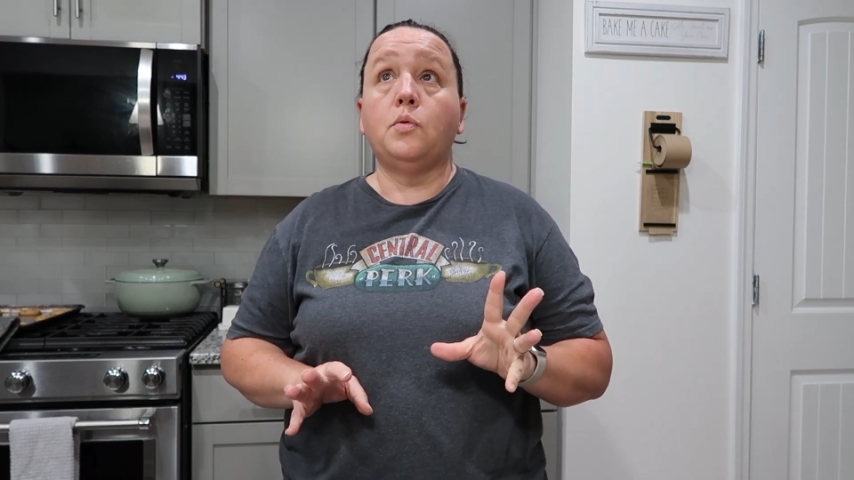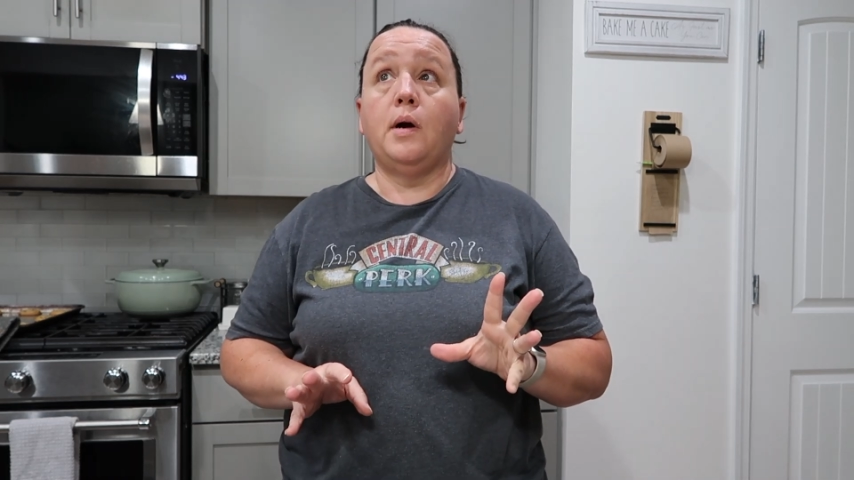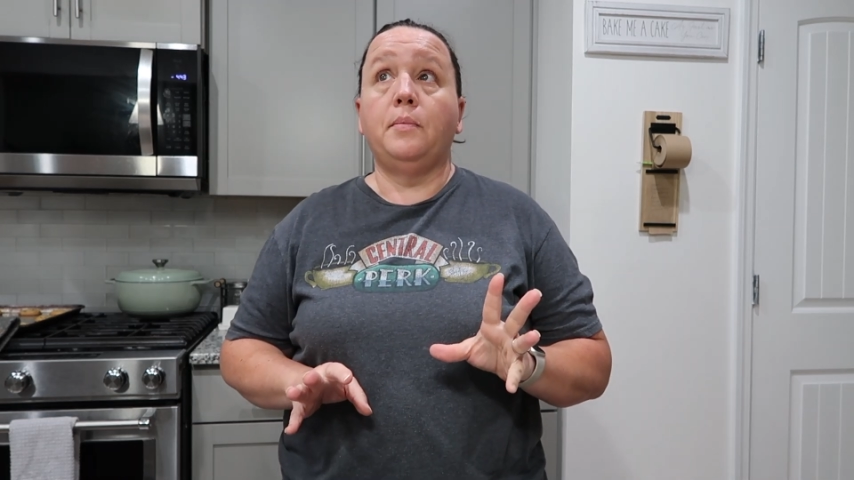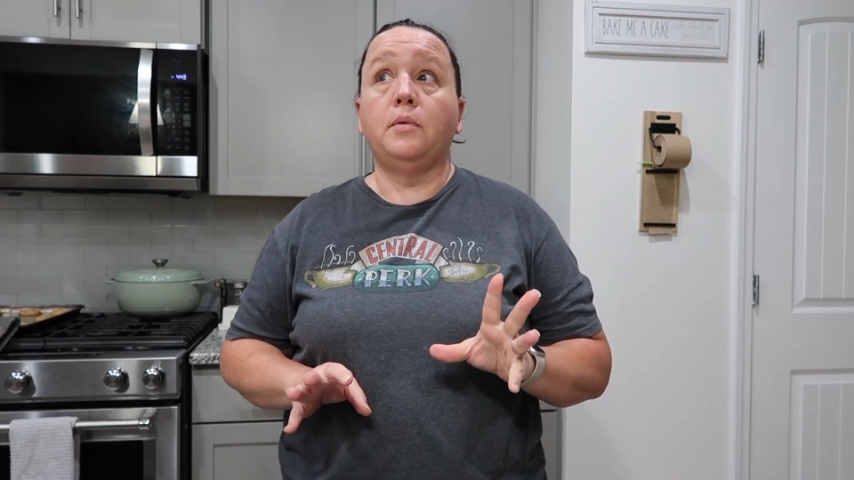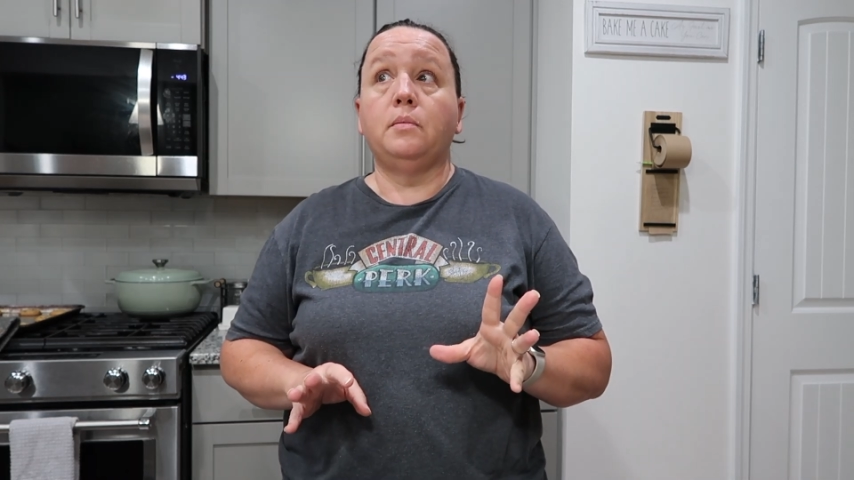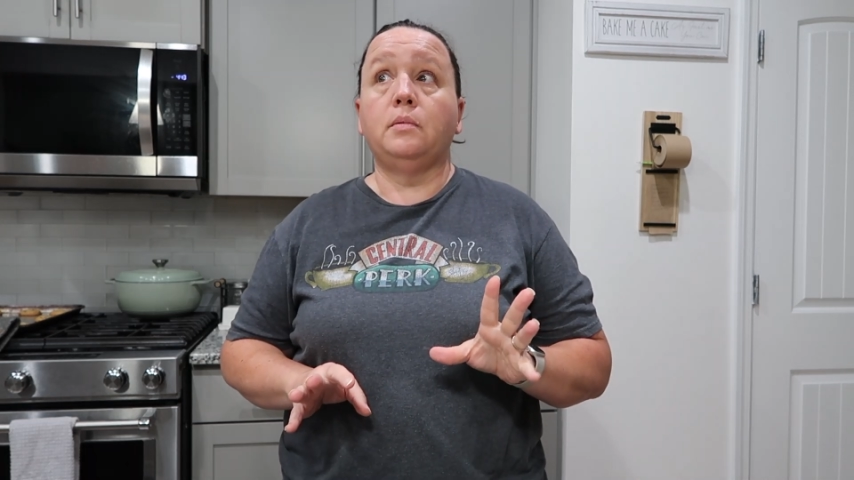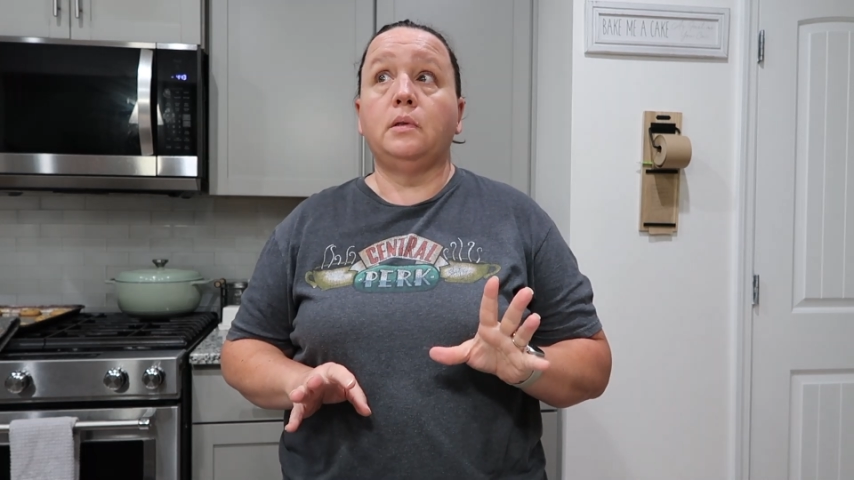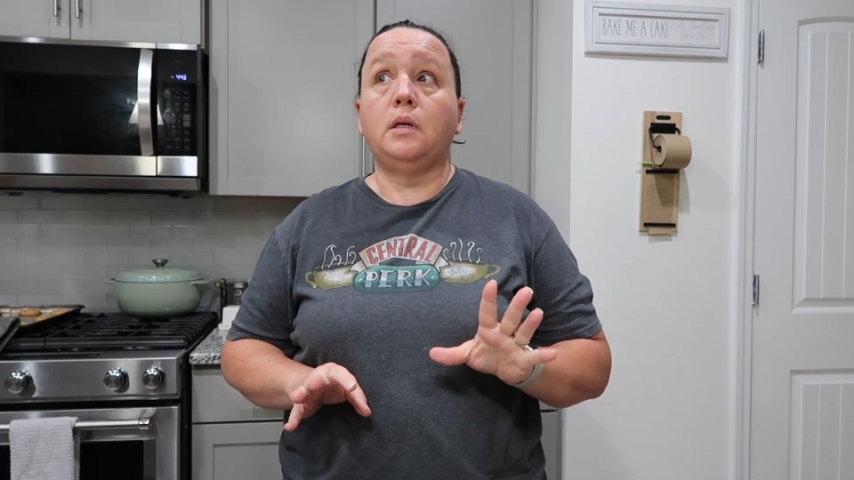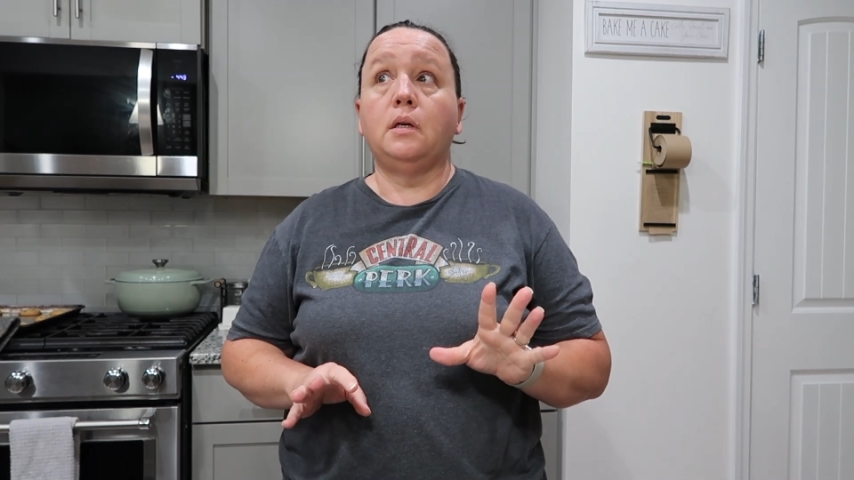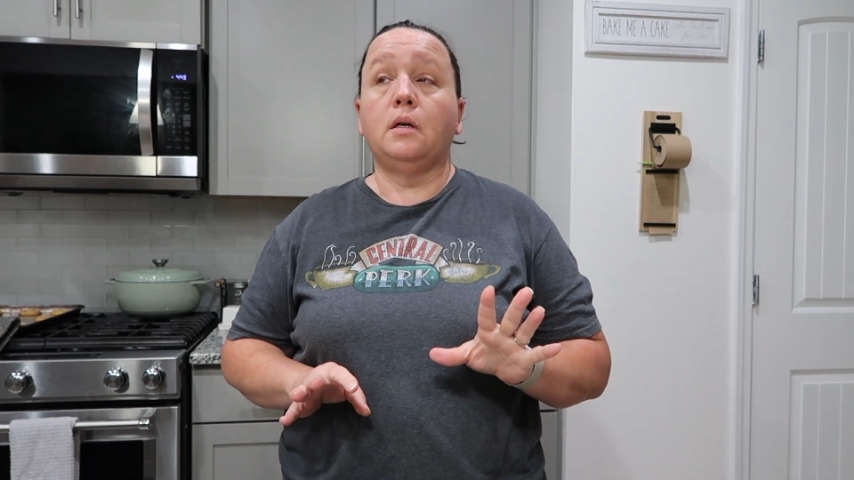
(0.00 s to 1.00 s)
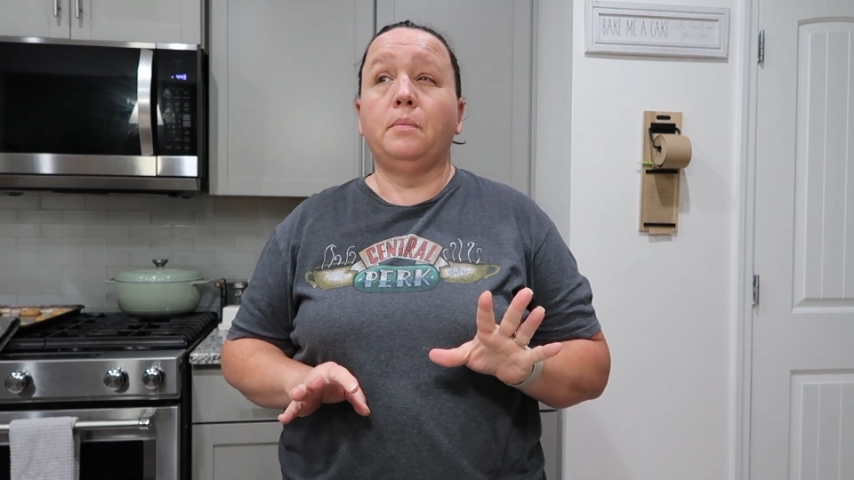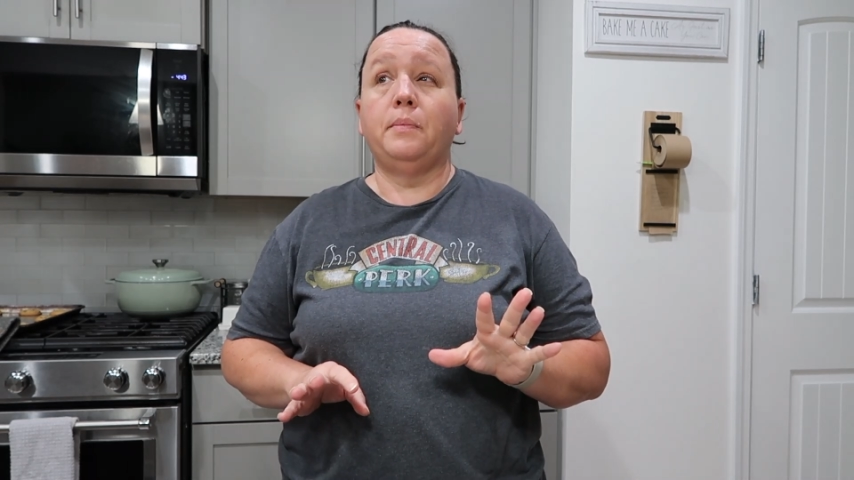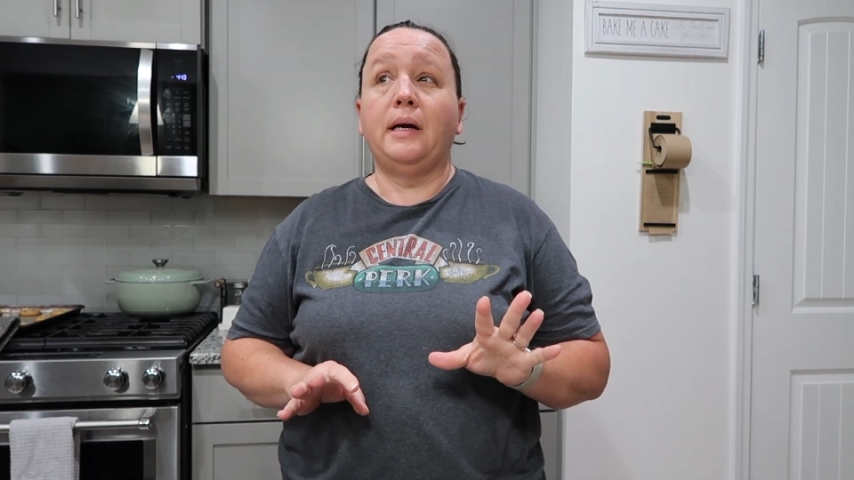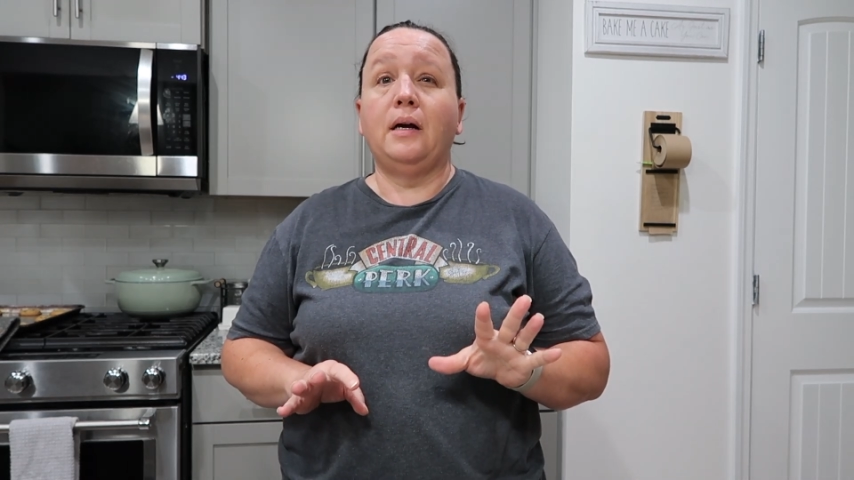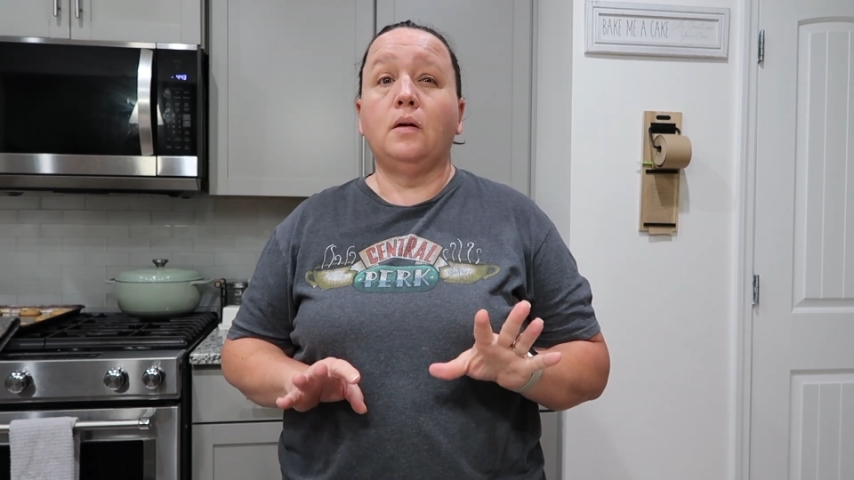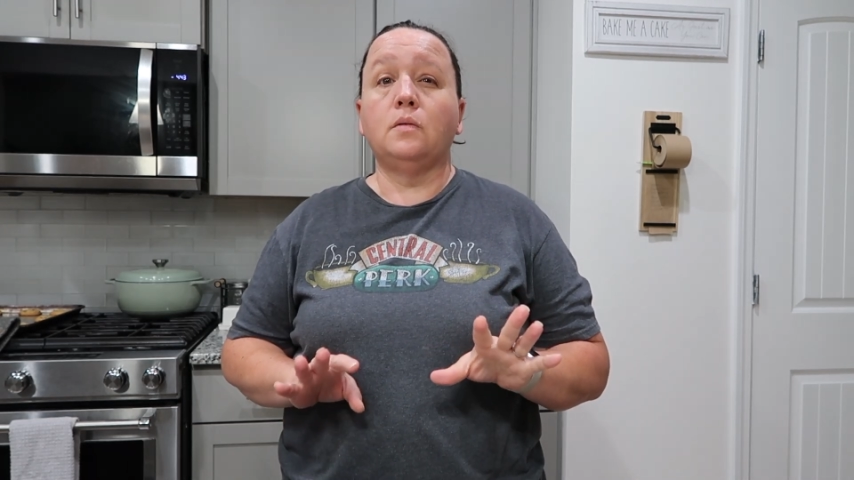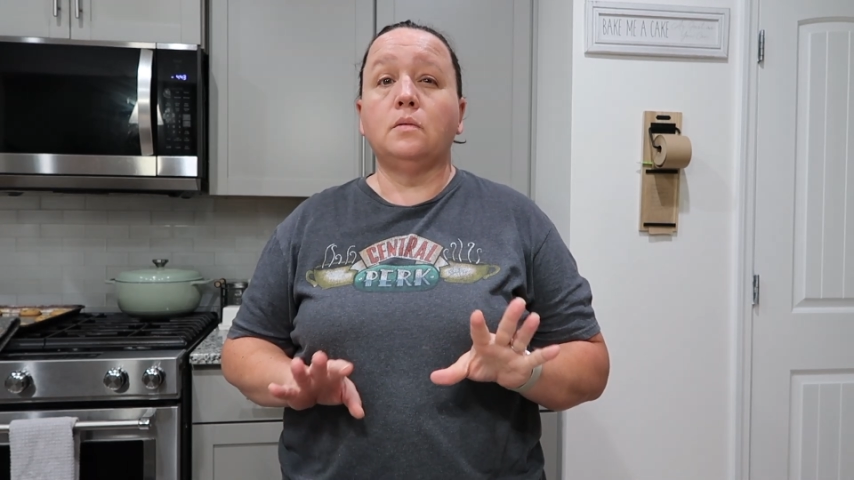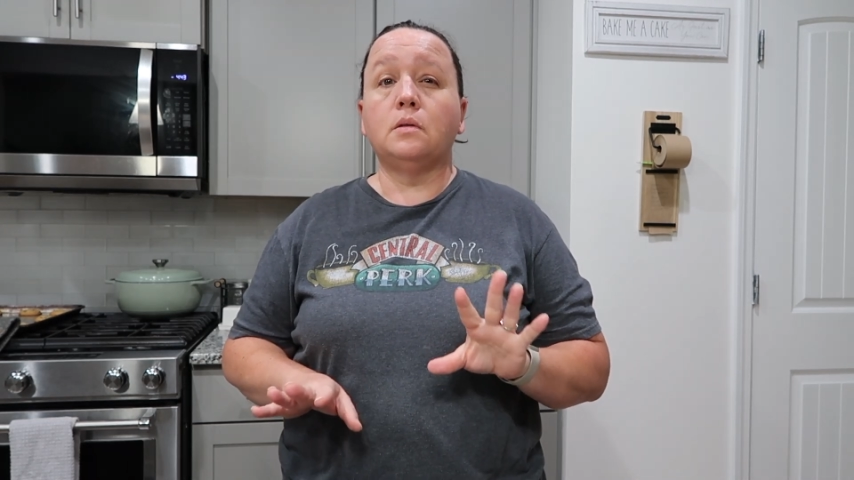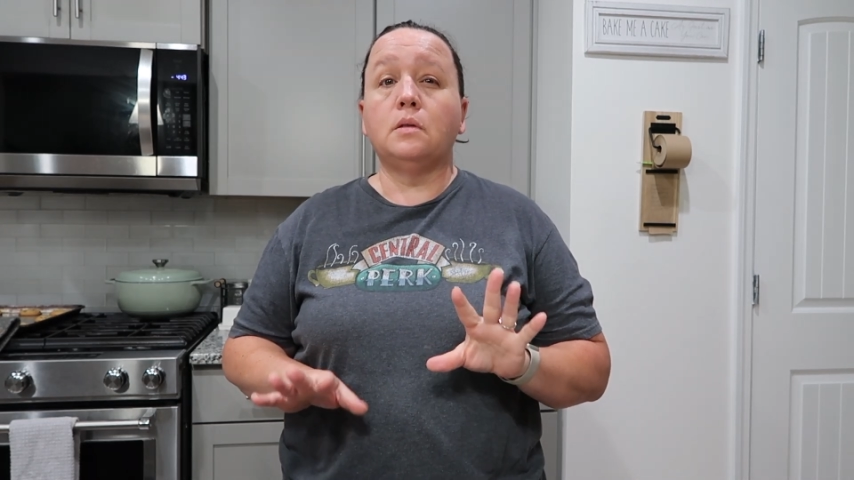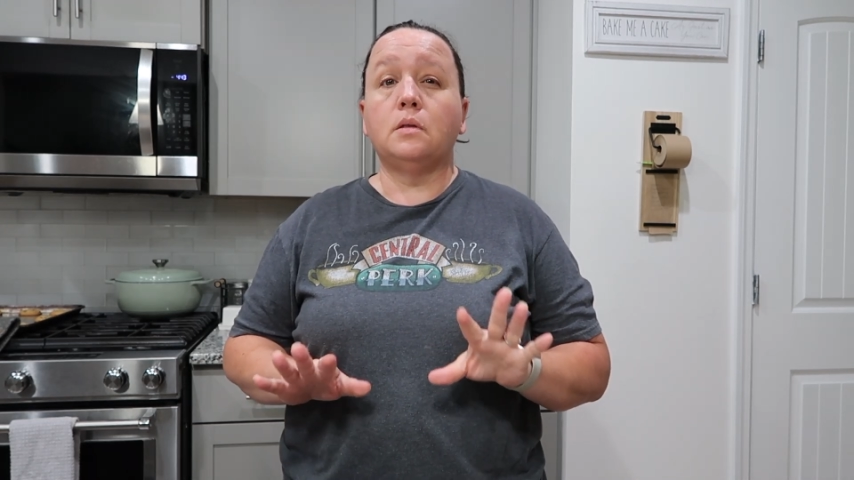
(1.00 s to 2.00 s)
probably
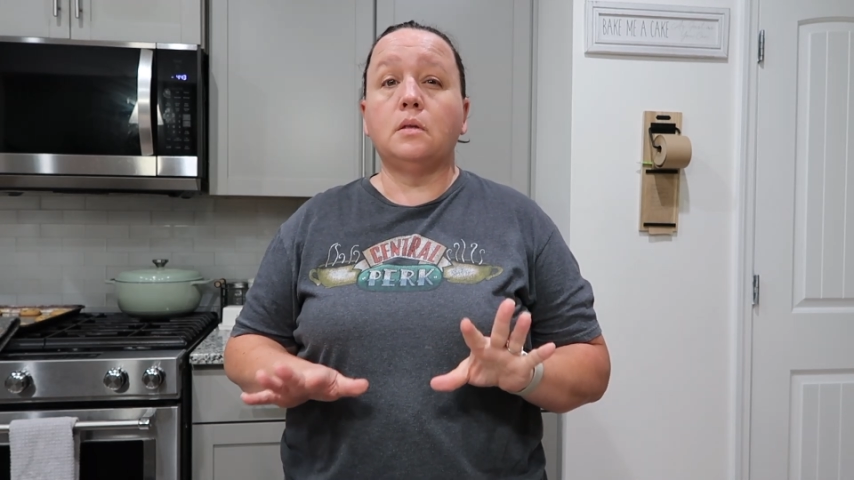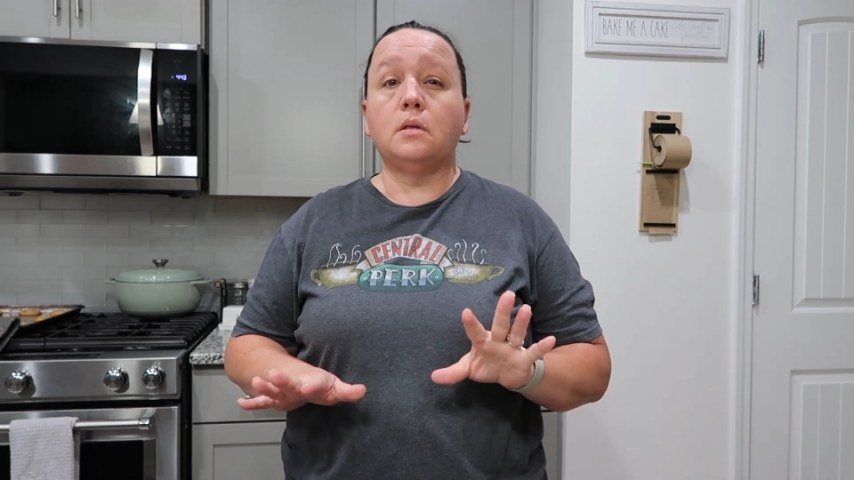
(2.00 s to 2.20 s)
about